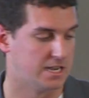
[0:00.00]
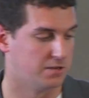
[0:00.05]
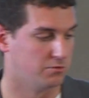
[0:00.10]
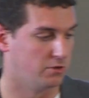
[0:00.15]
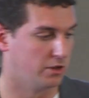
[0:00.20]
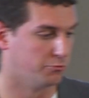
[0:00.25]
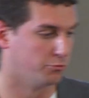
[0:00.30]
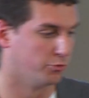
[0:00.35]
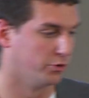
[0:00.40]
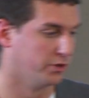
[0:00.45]

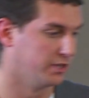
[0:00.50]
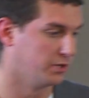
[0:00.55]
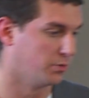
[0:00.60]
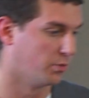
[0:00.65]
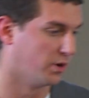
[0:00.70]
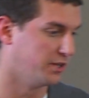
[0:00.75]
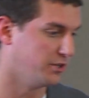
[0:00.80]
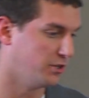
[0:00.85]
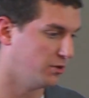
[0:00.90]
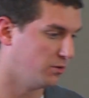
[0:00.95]
And
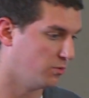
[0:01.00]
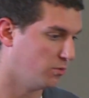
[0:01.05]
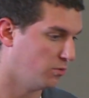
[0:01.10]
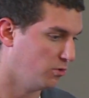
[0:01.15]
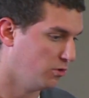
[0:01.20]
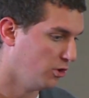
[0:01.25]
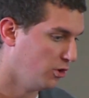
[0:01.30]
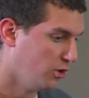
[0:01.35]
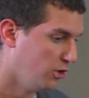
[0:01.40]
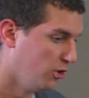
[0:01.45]
really
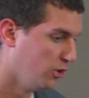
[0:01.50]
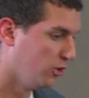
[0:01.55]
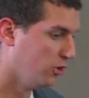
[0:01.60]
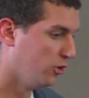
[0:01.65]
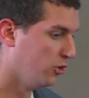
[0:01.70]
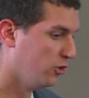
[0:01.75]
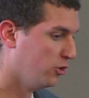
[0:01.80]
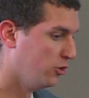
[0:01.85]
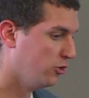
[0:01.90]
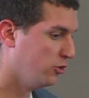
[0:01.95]
what
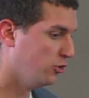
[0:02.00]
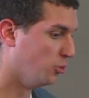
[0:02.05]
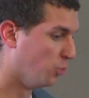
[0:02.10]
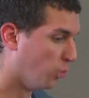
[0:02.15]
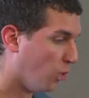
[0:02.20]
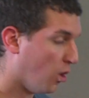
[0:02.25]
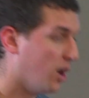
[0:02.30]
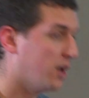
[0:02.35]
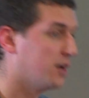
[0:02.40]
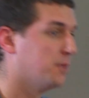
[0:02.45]

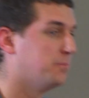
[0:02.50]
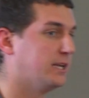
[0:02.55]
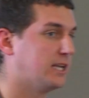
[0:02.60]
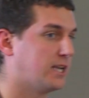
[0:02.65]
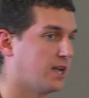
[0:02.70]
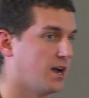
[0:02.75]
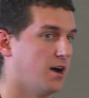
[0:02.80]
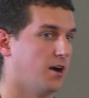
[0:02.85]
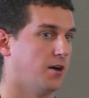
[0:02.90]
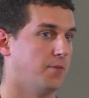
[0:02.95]
you want to
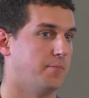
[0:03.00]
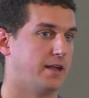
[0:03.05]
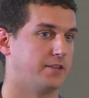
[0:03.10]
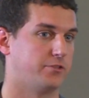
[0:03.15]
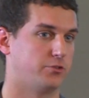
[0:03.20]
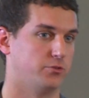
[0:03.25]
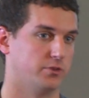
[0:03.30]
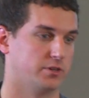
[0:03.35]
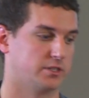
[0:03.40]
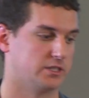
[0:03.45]
become
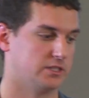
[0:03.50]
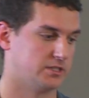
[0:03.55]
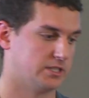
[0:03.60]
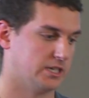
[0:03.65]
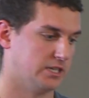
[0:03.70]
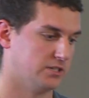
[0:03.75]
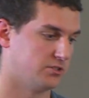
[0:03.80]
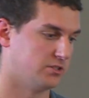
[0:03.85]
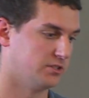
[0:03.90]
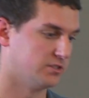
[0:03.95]
as an
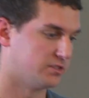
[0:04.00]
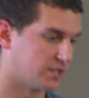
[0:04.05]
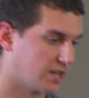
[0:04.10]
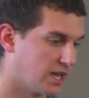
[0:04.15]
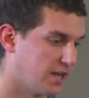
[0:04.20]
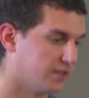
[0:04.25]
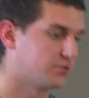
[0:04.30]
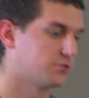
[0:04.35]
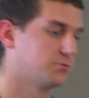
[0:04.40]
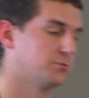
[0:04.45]
organization is
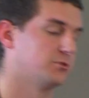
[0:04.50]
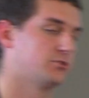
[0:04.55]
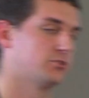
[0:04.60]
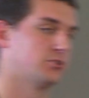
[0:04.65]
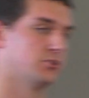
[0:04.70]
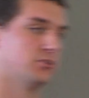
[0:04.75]
a customer